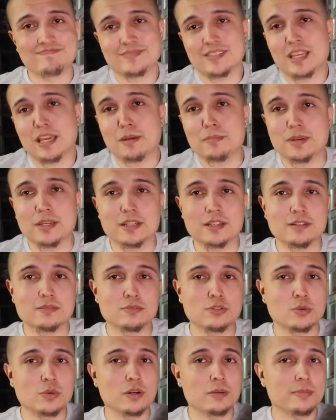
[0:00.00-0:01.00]
Can't beat it.
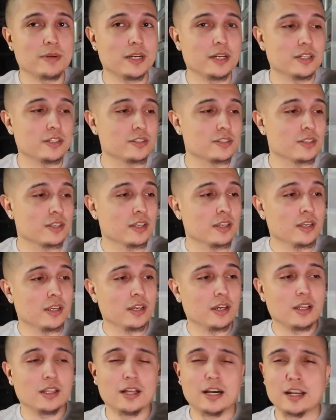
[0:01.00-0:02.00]
200 pairs.
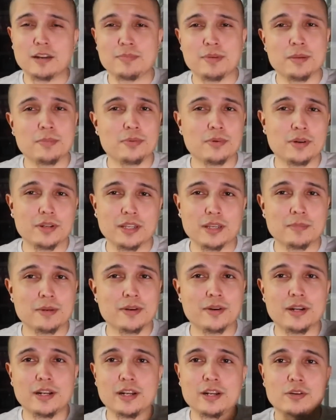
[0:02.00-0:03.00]
A lot of people on eBay
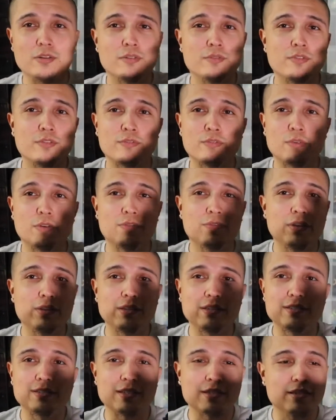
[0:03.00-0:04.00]
right now going for $450,
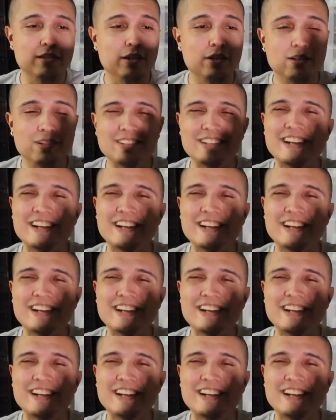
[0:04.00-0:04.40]
$600.